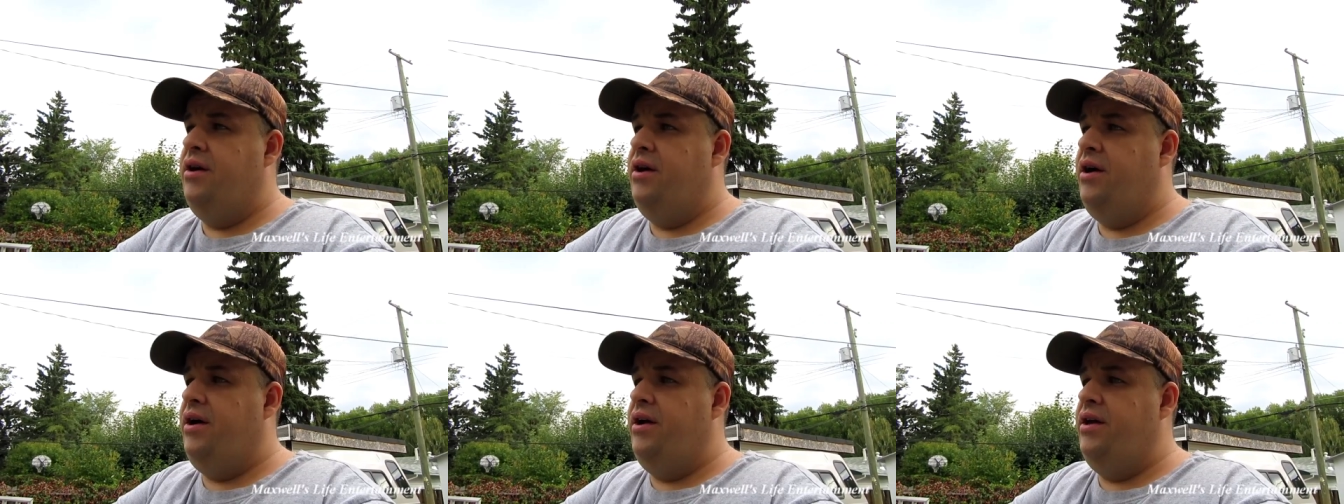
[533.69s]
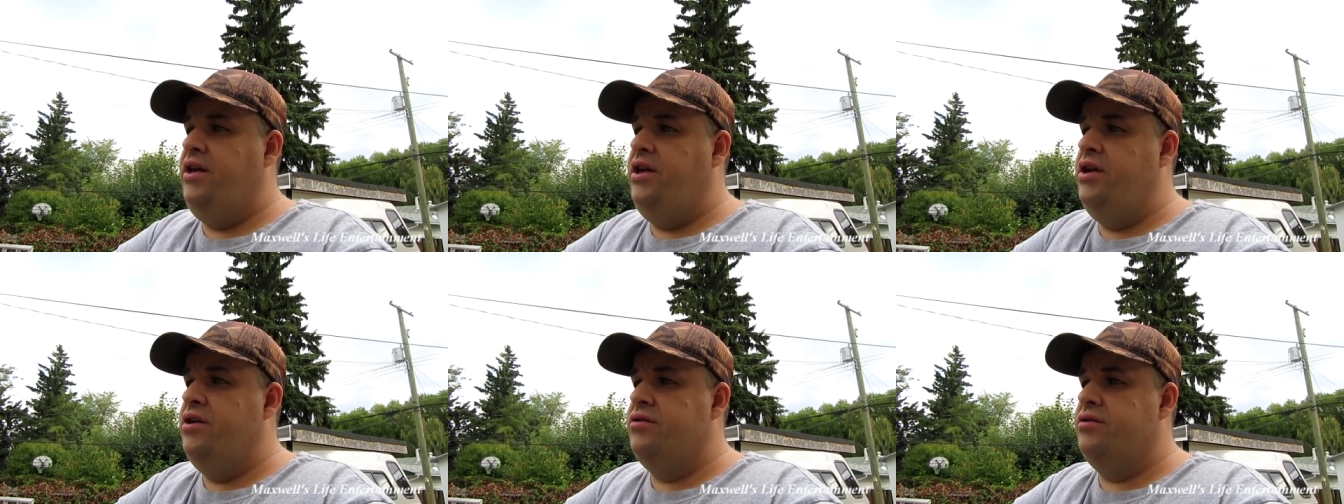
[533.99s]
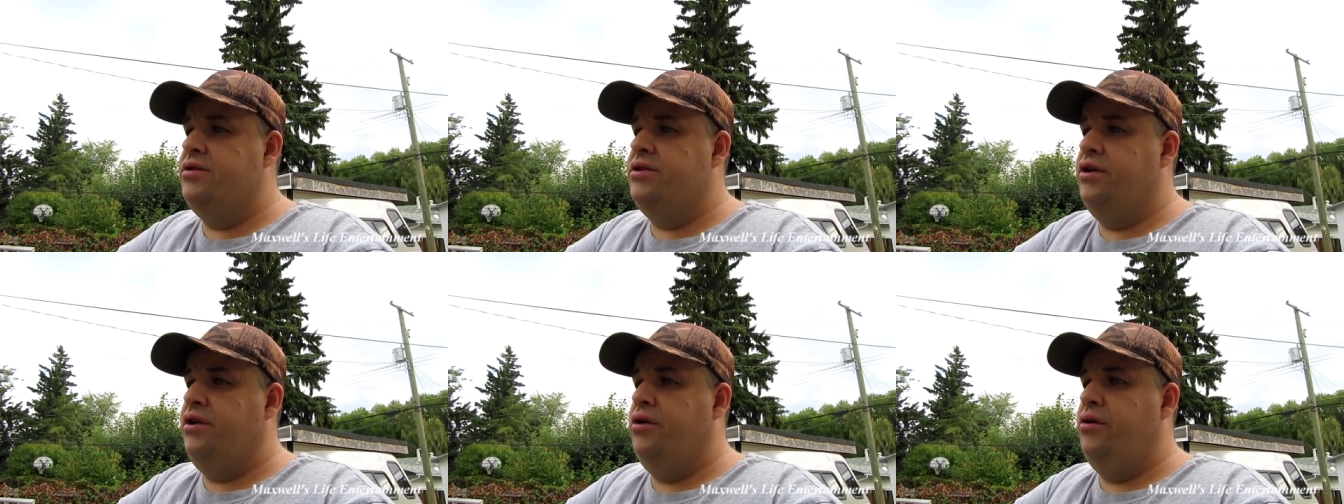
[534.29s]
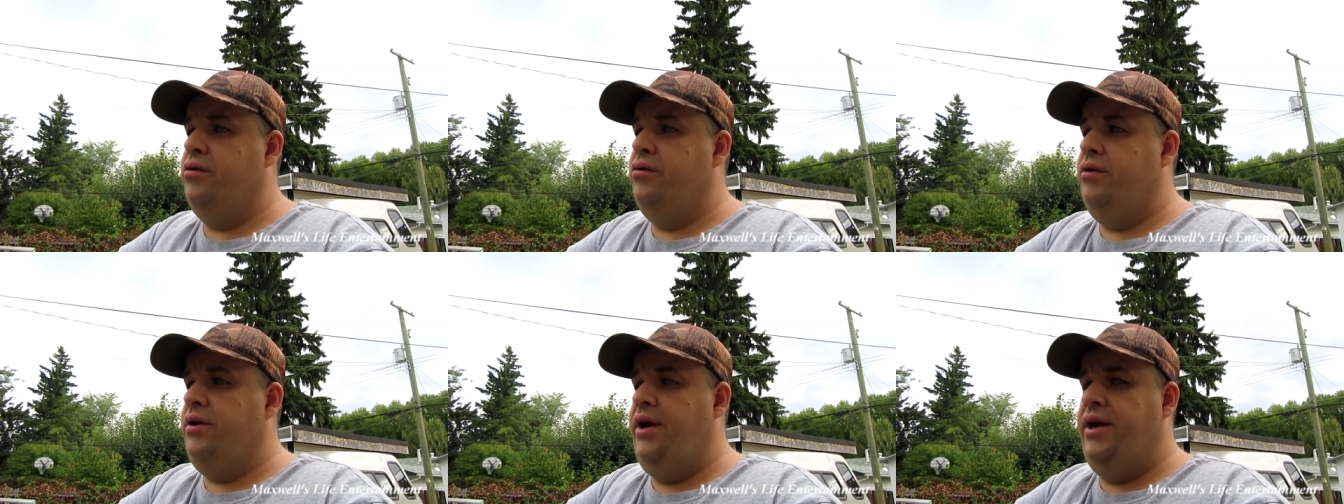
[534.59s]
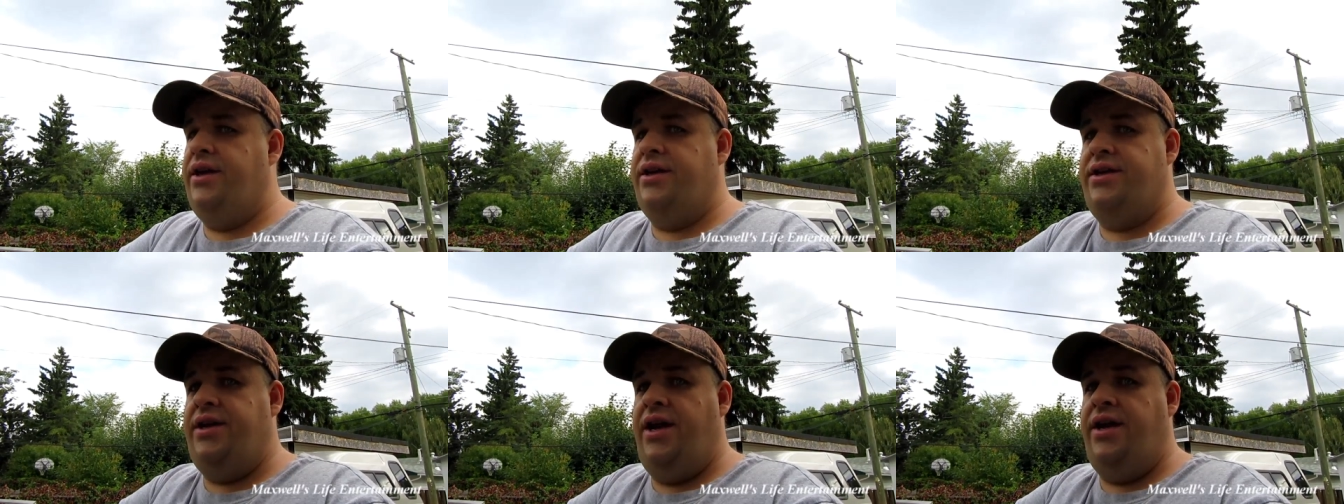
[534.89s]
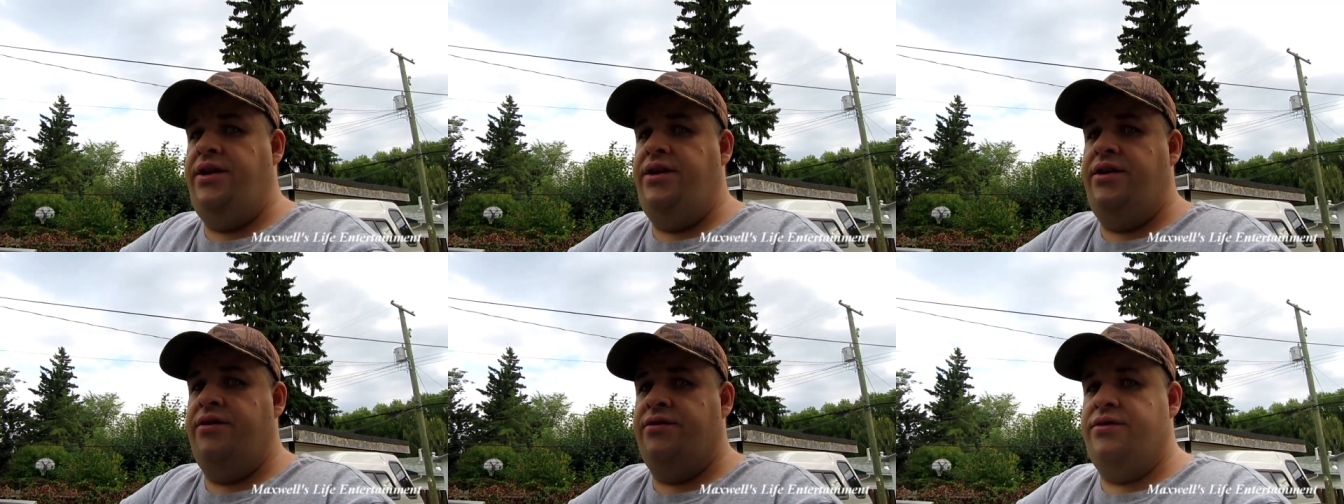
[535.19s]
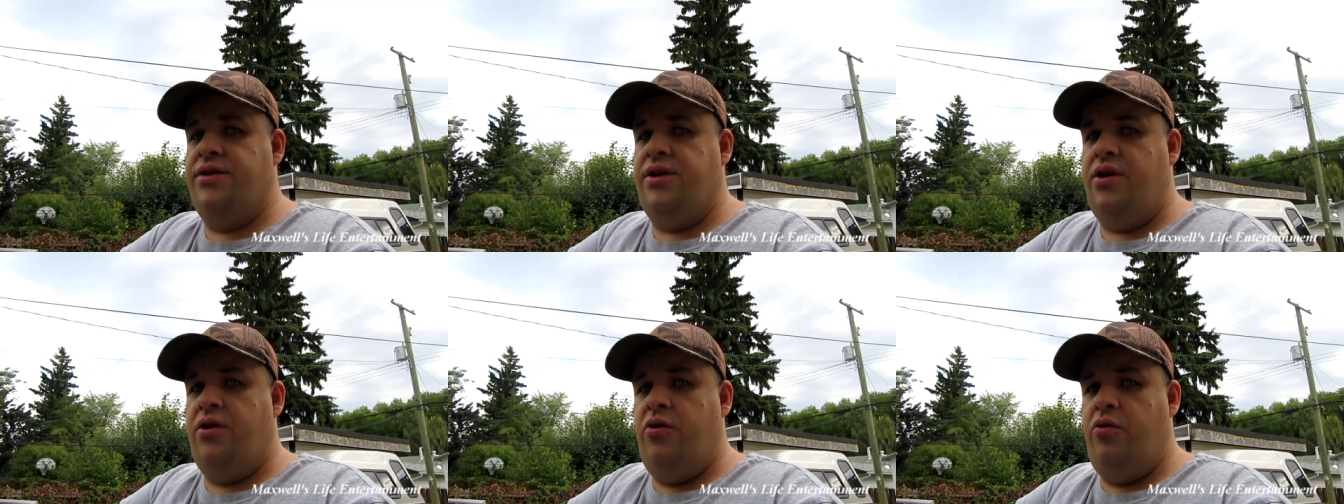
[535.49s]
uh, years ago, like 10
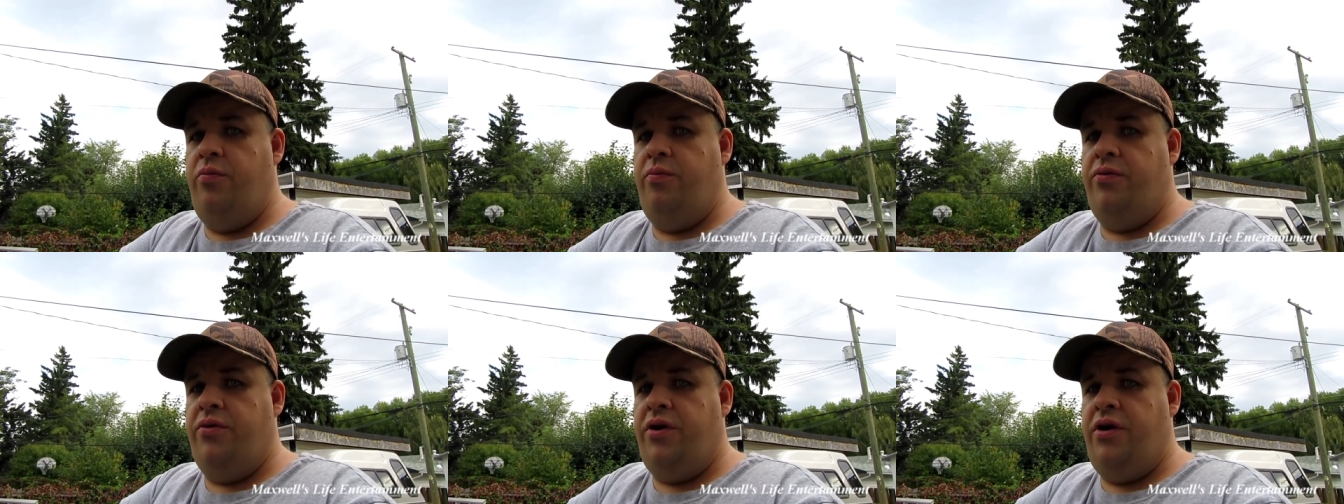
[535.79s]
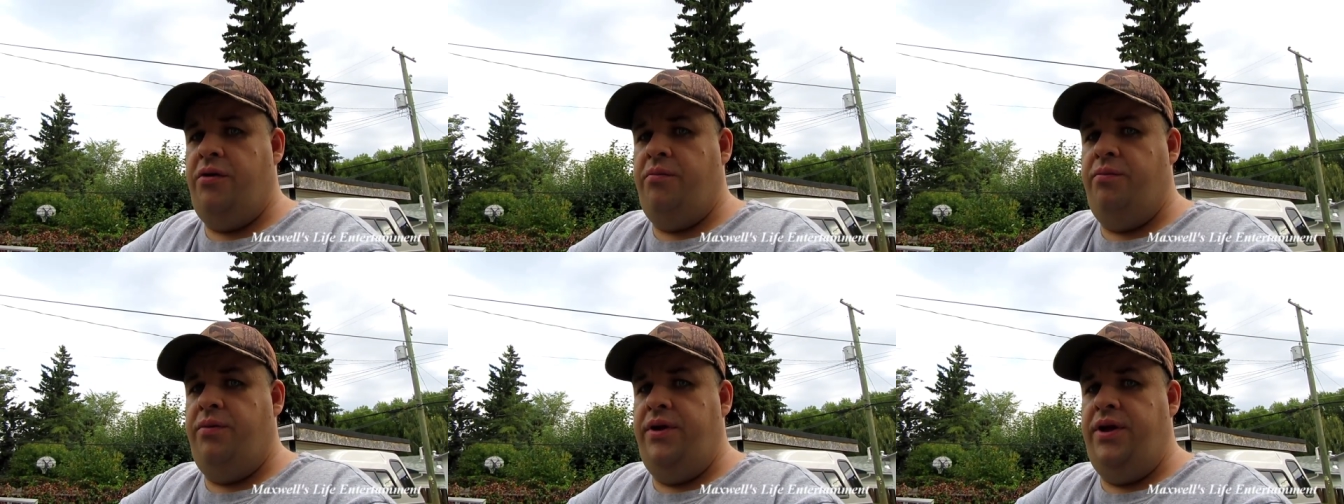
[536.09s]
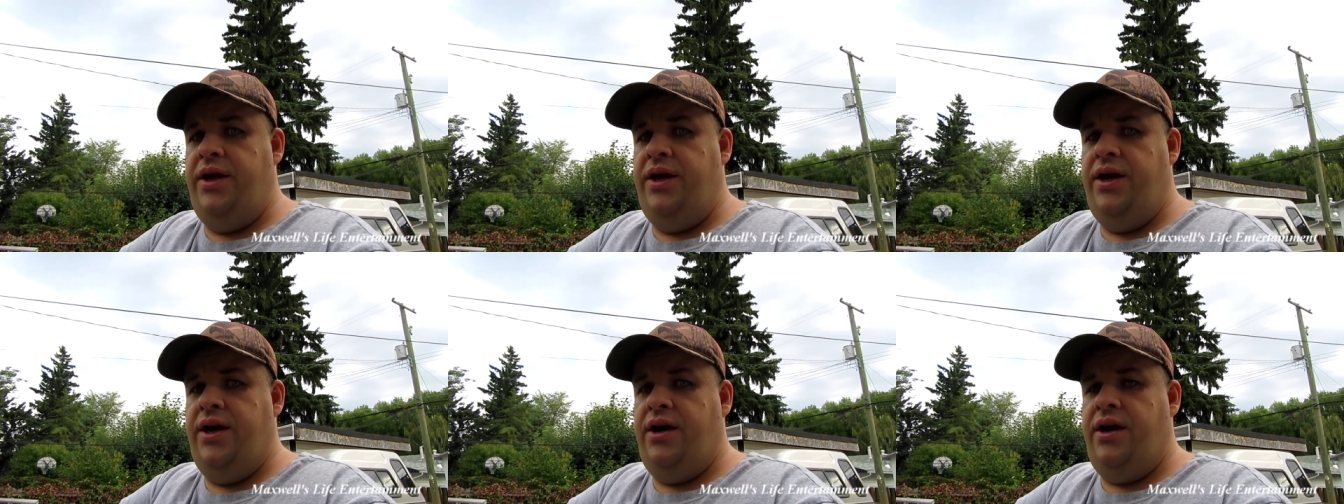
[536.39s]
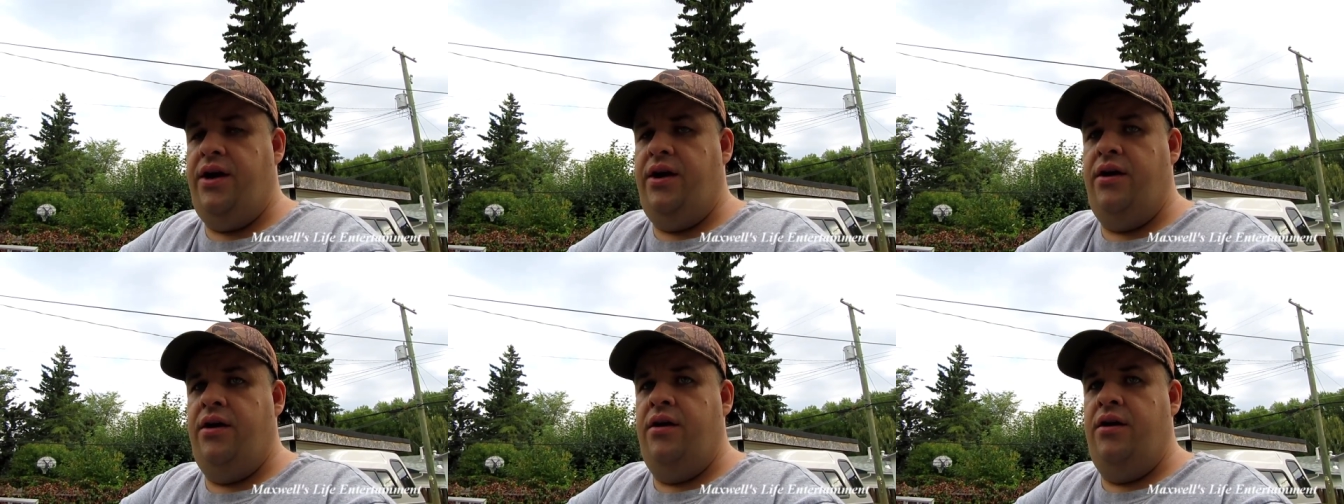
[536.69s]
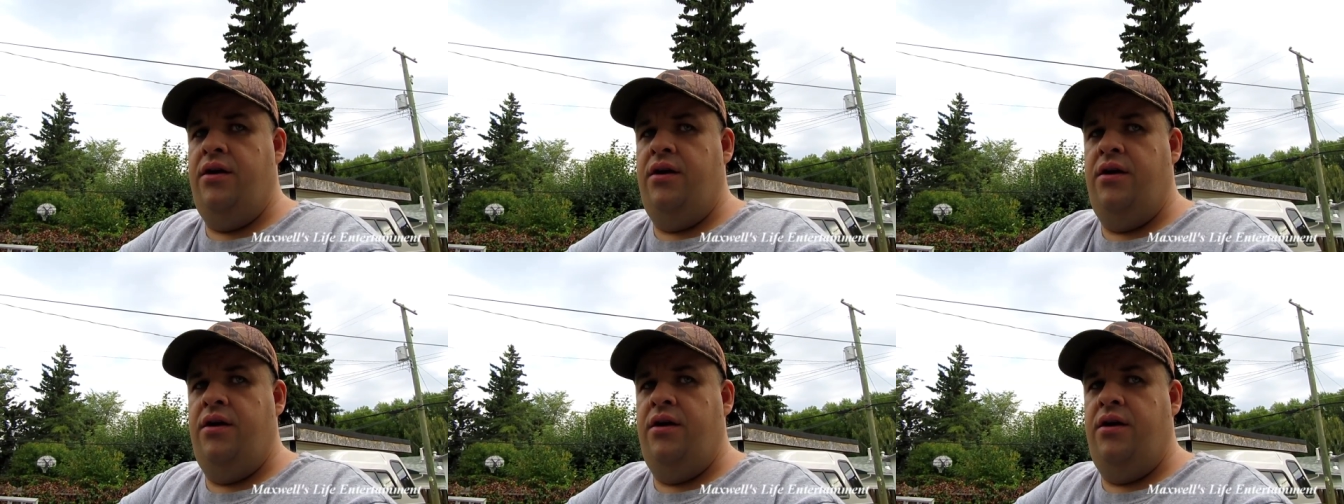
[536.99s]
years ago, probably, uh,